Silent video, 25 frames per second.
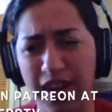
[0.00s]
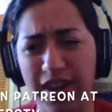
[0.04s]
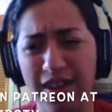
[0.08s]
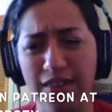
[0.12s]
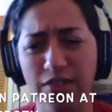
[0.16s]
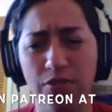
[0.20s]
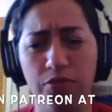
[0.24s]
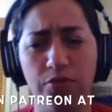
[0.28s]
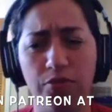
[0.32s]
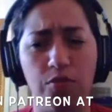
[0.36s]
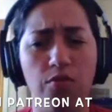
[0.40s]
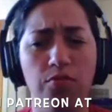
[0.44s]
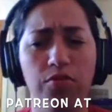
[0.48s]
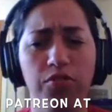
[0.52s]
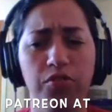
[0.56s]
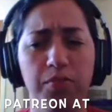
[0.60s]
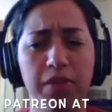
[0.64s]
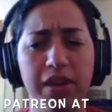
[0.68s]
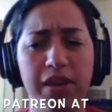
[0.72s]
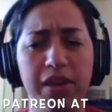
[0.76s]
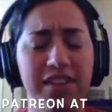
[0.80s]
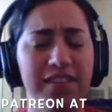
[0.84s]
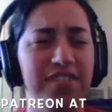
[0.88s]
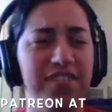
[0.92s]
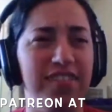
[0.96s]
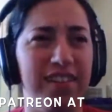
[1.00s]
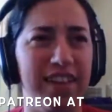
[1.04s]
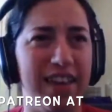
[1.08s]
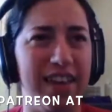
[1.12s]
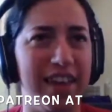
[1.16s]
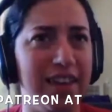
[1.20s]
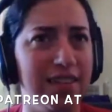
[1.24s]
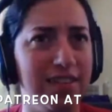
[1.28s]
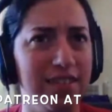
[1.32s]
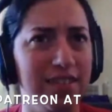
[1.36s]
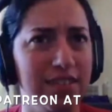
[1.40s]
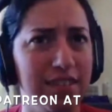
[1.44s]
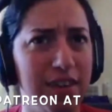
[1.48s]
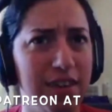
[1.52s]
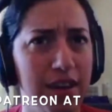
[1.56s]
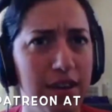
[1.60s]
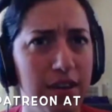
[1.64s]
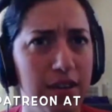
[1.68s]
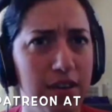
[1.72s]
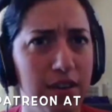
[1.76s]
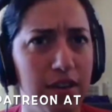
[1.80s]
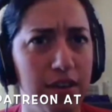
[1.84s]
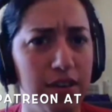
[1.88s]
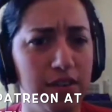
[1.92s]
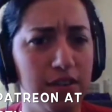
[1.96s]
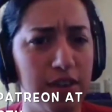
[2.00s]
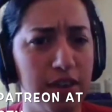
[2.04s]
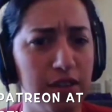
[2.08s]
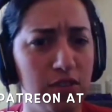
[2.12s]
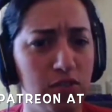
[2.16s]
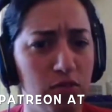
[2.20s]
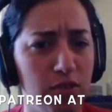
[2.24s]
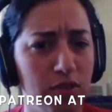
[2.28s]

they didn't throw as many slants as I